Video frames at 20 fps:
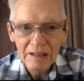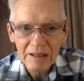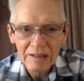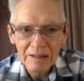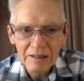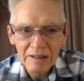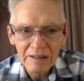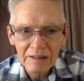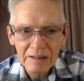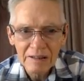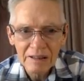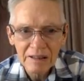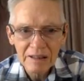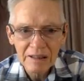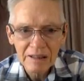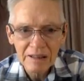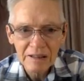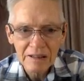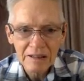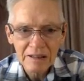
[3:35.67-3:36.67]
I
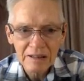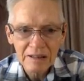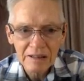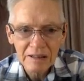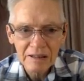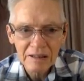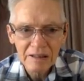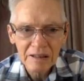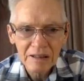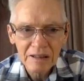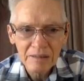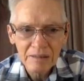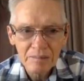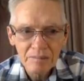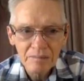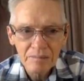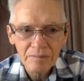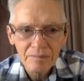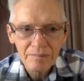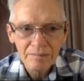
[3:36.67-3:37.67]
think,
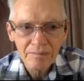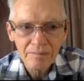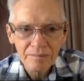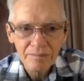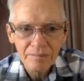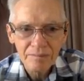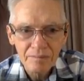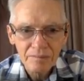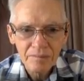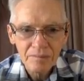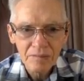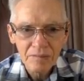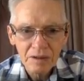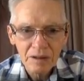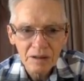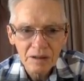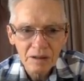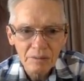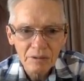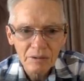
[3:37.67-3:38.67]
no,
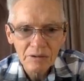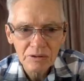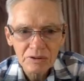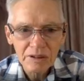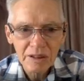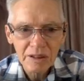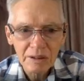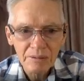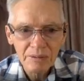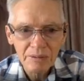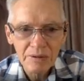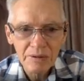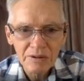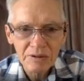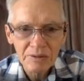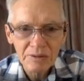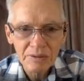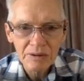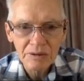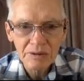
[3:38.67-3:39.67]
I won't start with
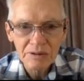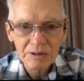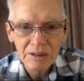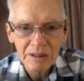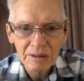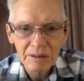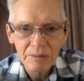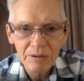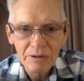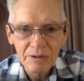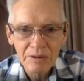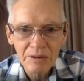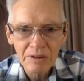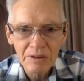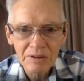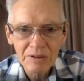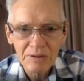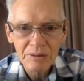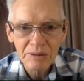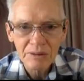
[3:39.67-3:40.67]
this one, I'll start with
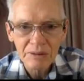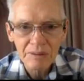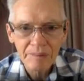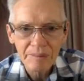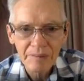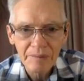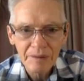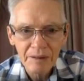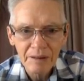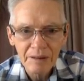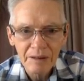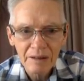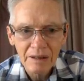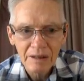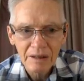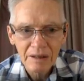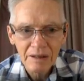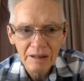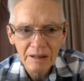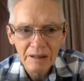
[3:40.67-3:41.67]
this one.
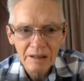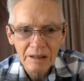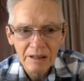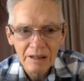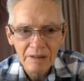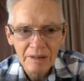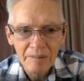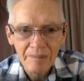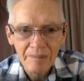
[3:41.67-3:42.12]
Yeah.